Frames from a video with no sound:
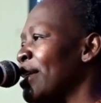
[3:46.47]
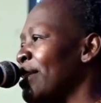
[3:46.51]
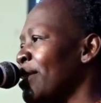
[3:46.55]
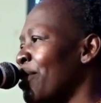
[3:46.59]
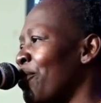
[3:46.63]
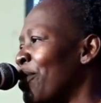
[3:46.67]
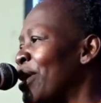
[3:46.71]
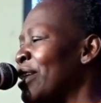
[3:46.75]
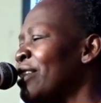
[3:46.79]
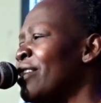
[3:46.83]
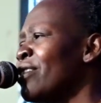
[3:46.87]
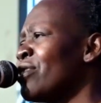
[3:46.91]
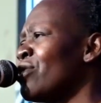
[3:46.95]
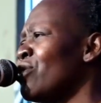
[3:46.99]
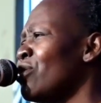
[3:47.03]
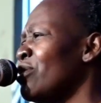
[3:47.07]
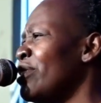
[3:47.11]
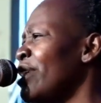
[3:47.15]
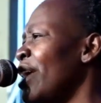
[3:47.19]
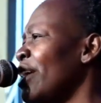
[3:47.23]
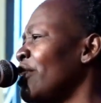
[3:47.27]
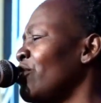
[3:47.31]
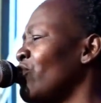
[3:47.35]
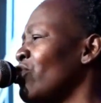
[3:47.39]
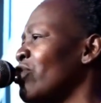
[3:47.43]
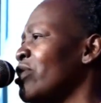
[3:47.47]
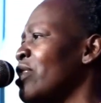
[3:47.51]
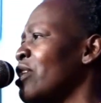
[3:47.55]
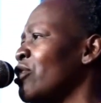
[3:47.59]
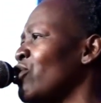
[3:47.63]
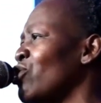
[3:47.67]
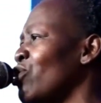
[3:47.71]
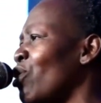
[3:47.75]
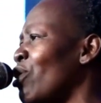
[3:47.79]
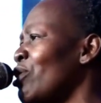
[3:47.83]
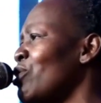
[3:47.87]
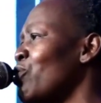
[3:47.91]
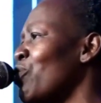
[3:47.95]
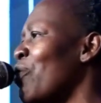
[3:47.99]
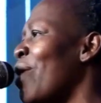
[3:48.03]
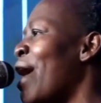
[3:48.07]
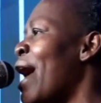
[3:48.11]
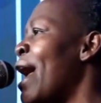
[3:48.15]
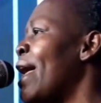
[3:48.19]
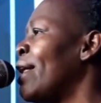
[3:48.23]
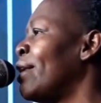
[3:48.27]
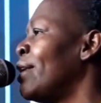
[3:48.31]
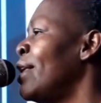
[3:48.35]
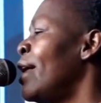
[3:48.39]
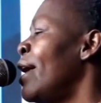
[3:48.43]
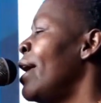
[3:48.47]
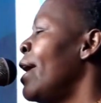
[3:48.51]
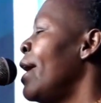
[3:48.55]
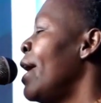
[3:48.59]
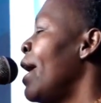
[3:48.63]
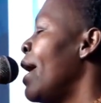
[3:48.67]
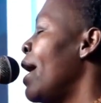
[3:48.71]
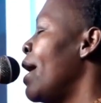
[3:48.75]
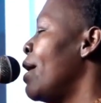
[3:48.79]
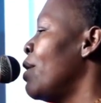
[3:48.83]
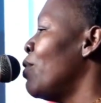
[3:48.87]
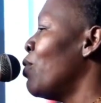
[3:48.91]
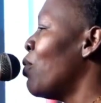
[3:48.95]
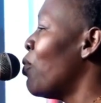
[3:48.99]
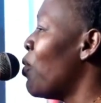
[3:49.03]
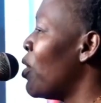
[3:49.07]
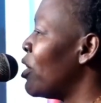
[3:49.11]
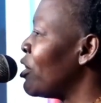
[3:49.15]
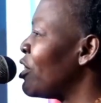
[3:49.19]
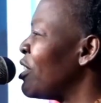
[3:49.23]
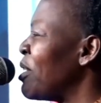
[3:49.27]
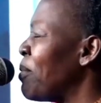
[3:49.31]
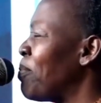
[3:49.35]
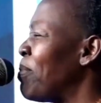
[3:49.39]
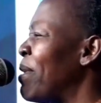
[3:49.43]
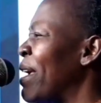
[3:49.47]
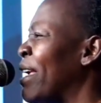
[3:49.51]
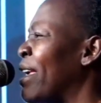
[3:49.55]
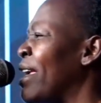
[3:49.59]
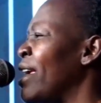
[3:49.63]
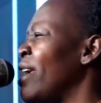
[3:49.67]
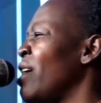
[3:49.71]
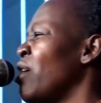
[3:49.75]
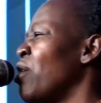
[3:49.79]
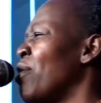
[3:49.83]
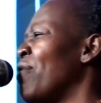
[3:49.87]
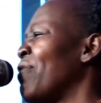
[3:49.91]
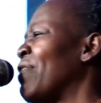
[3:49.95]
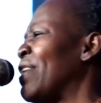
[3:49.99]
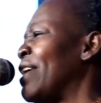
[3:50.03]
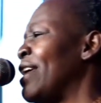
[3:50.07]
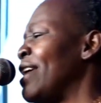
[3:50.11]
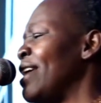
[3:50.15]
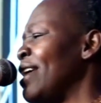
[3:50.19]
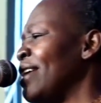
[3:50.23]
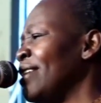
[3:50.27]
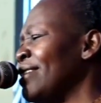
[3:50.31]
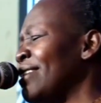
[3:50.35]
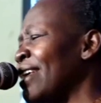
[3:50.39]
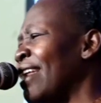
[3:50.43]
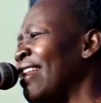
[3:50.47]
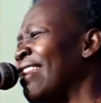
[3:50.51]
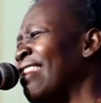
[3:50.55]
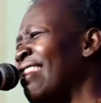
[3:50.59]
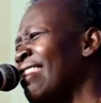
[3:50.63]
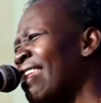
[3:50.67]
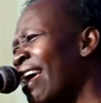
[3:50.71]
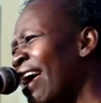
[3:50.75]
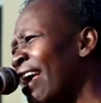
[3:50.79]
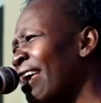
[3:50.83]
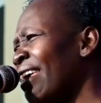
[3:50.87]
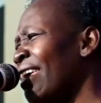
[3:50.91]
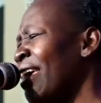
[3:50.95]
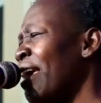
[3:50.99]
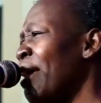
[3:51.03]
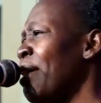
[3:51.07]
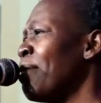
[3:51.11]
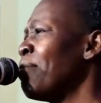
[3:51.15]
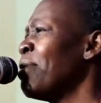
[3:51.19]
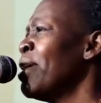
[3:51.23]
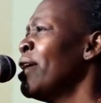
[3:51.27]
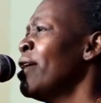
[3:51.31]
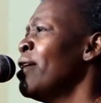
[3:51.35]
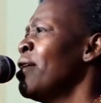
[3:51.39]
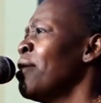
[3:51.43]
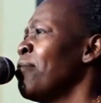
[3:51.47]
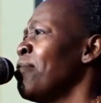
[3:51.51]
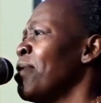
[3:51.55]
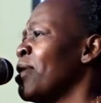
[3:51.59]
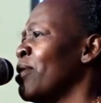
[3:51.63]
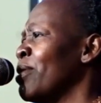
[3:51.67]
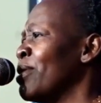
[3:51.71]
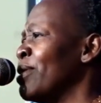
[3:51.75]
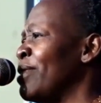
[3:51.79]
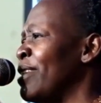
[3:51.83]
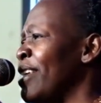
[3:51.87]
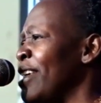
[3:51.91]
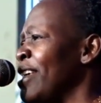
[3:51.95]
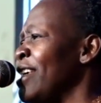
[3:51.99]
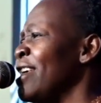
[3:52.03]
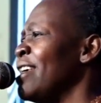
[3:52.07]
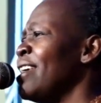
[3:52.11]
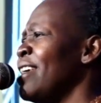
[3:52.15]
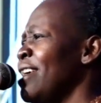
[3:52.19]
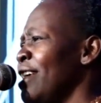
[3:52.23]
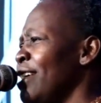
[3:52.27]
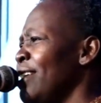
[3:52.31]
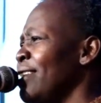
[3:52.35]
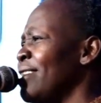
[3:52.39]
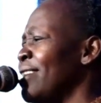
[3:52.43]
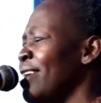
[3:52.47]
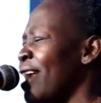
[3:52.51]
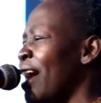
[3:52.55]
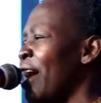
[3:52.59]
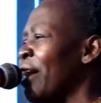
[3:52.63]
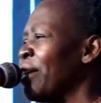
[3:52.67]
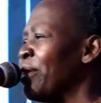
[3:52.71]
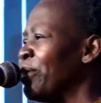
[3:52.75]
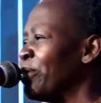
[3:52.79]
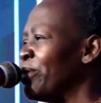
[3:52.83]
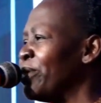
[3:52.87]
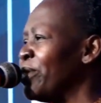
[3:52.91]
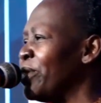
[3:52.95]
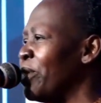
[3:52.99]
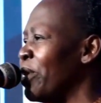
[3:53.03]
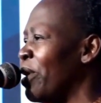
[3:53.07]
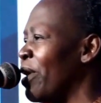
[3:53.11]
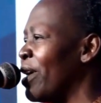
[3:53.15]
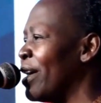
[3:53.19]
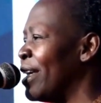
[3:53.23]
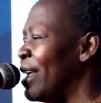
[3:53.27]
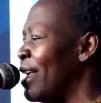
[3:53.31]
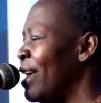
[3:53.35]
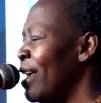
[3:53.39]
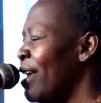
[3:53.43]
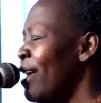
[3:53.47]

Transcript: I want us to take just a short while and worship the King of Kings and thank Him because He is a good God.